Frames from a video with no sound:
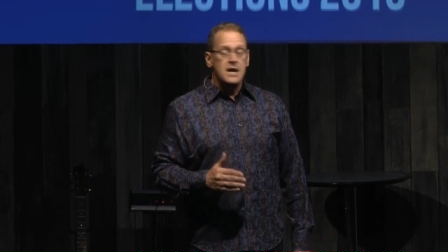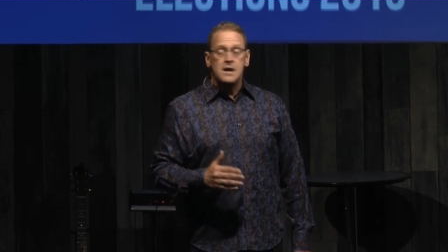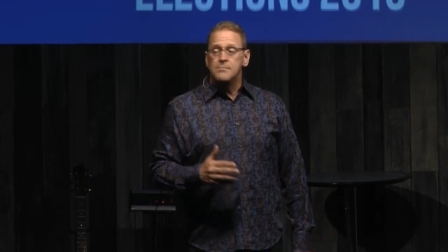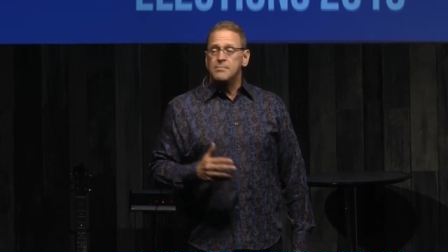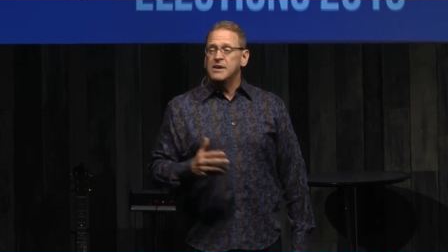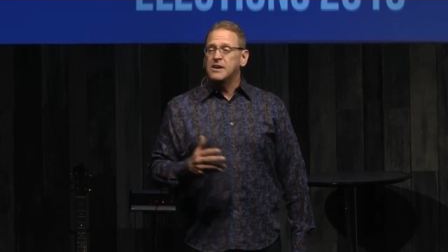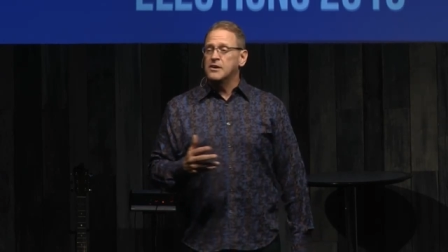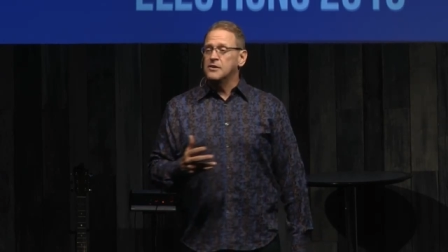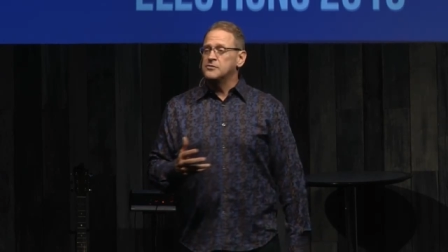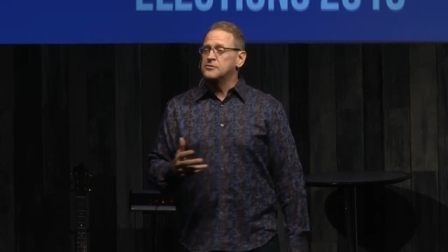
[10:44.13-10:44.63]

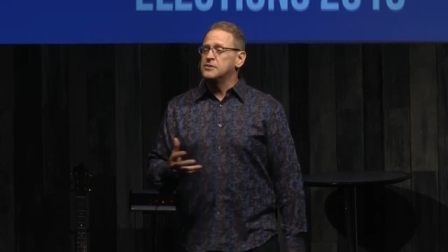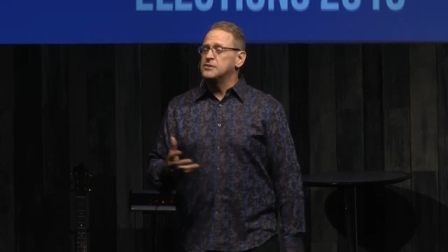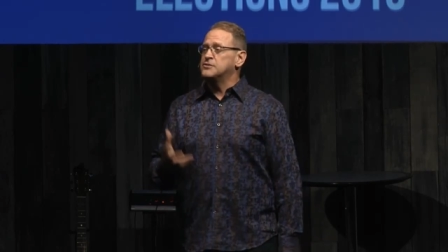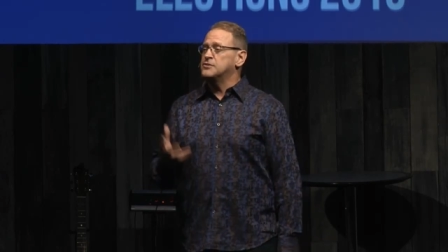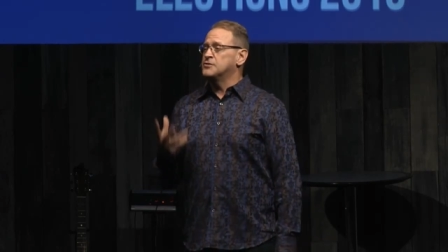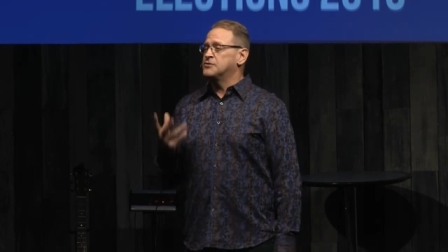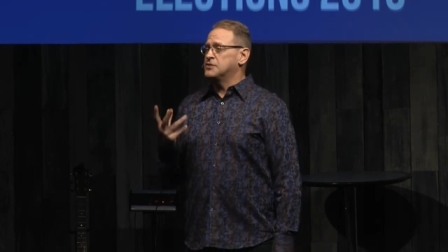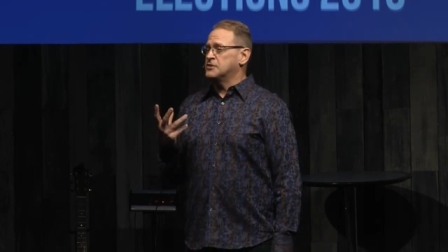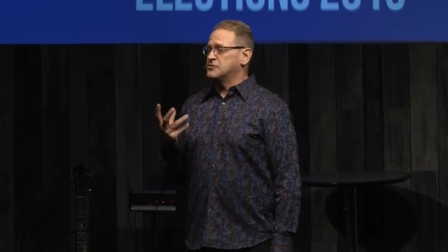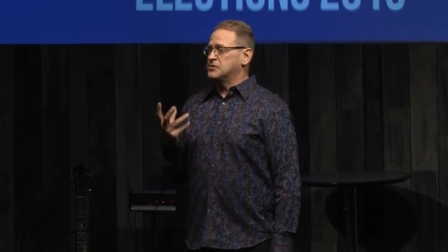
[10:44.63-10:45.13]
because this
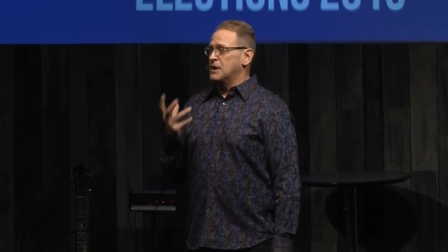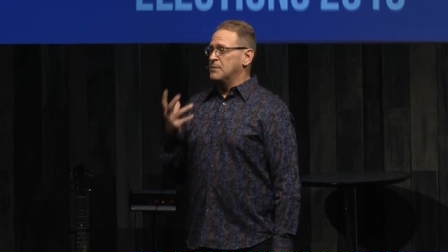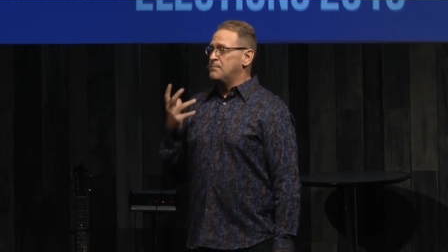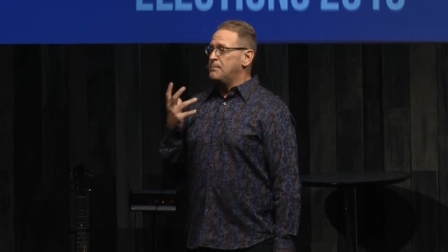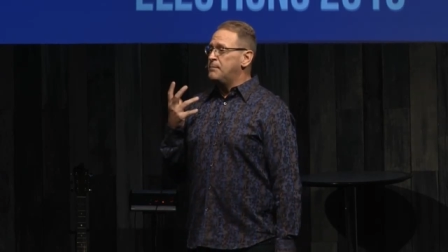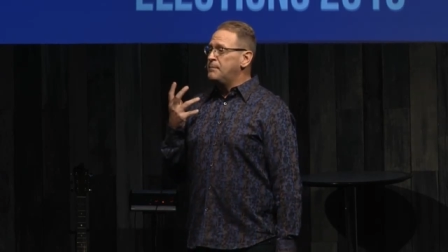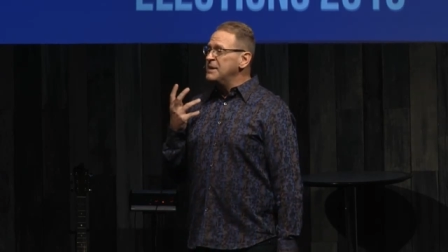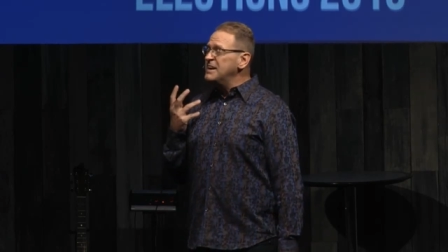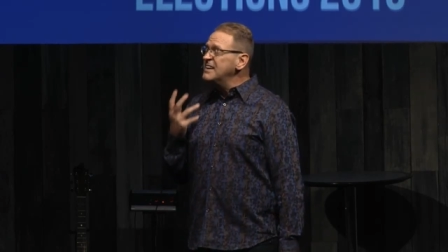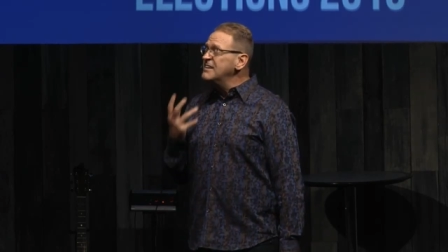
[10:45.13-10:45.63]
is such a
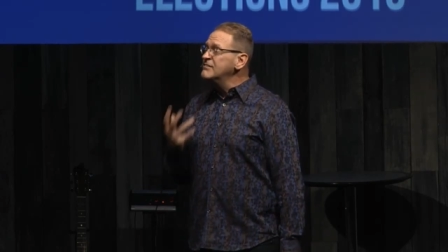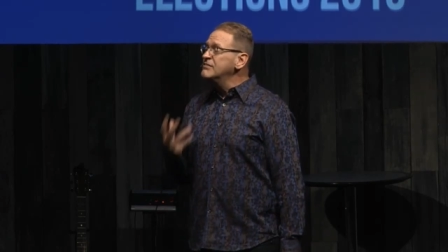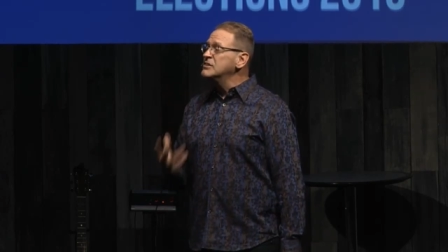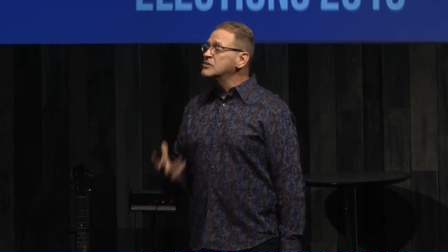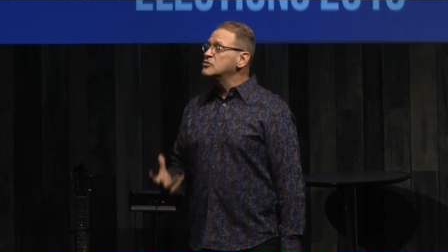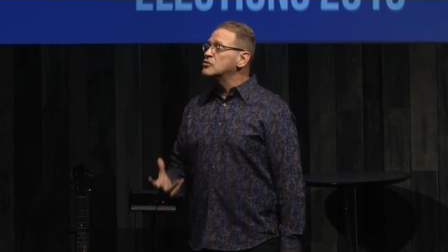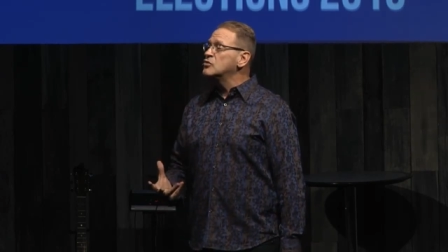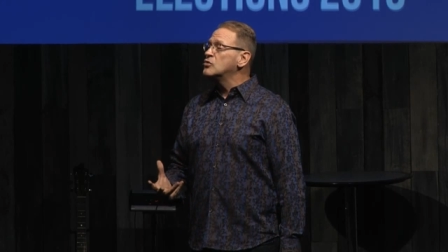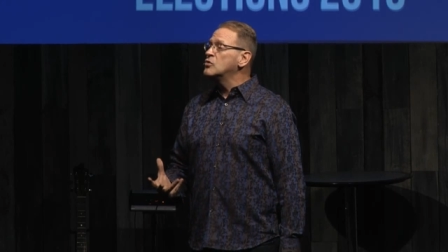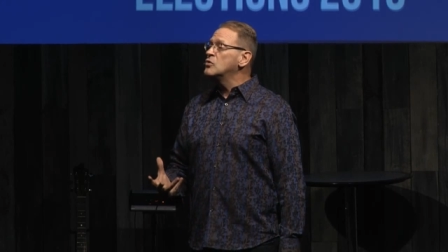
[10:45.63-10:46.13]

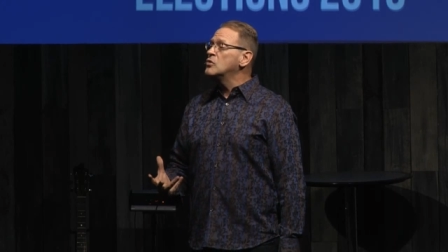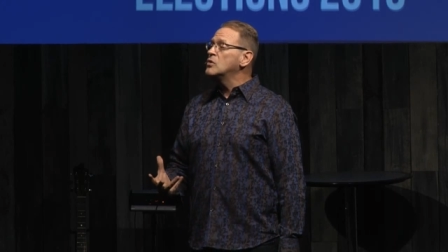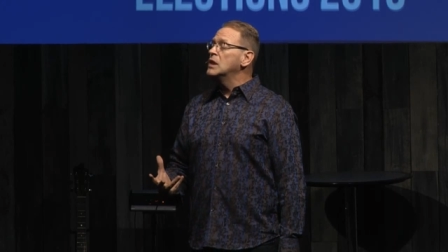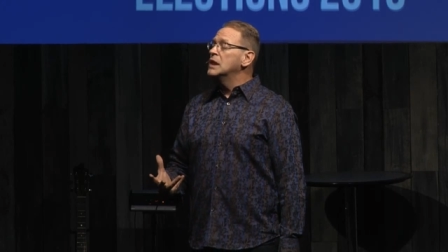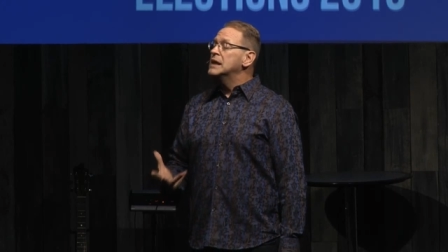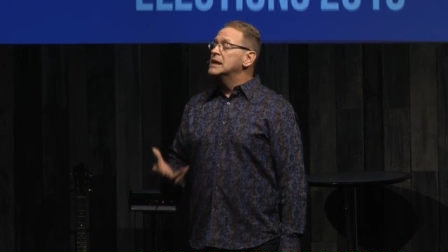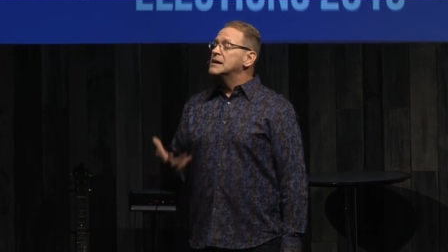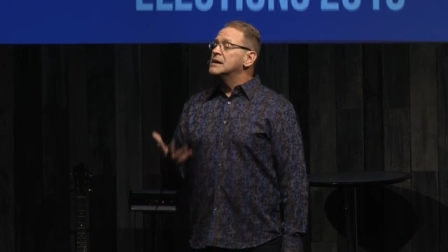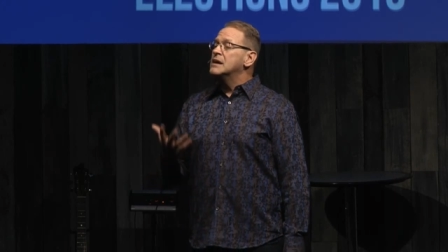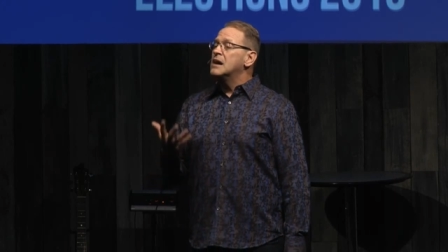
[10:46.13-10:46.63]
pivotal
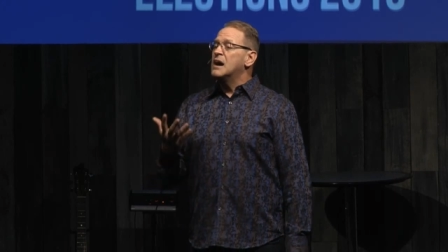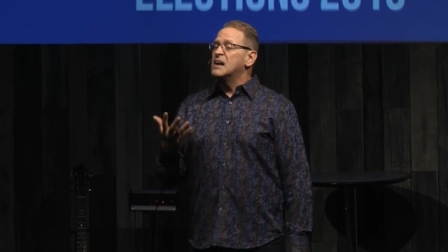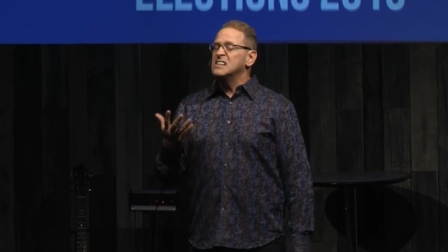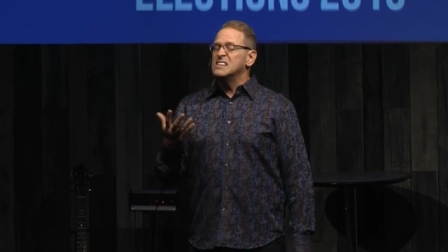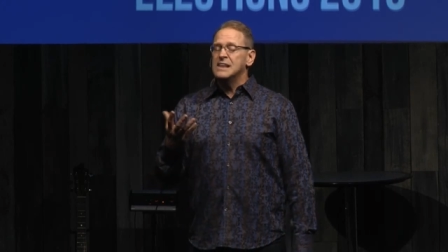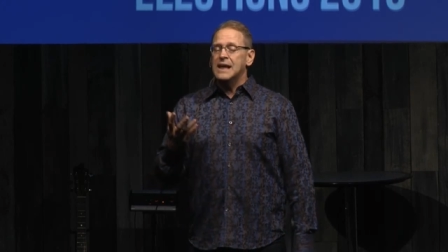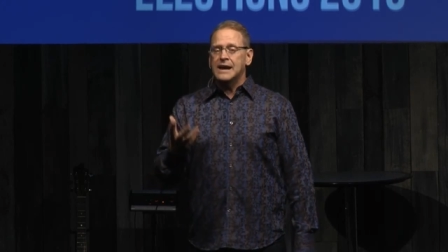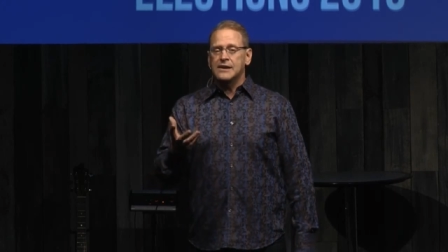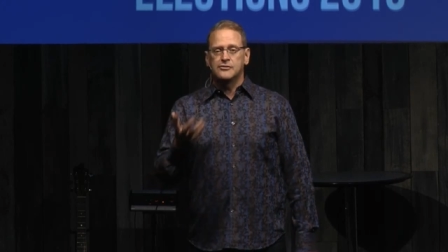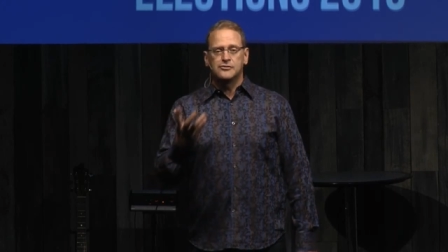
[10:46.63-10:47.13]

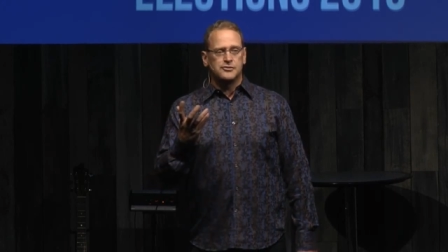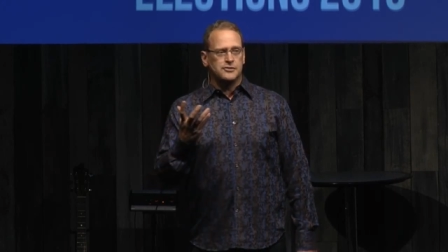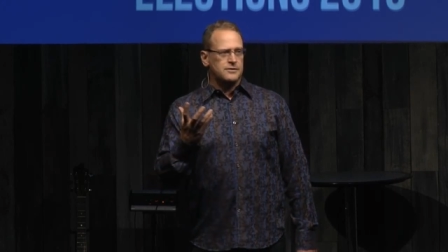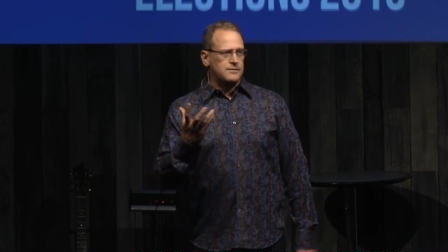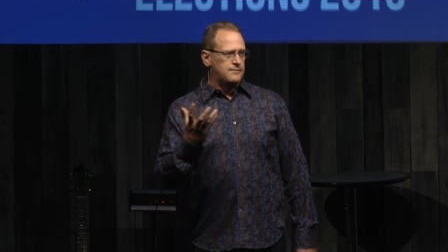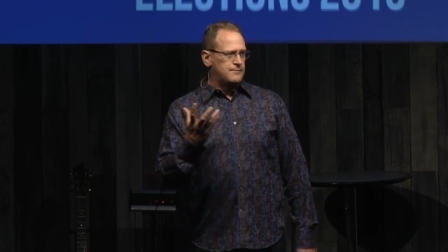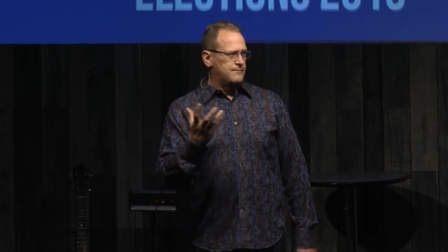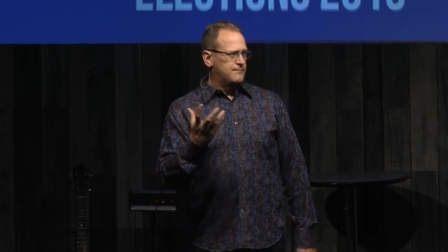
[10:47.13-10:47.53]
election.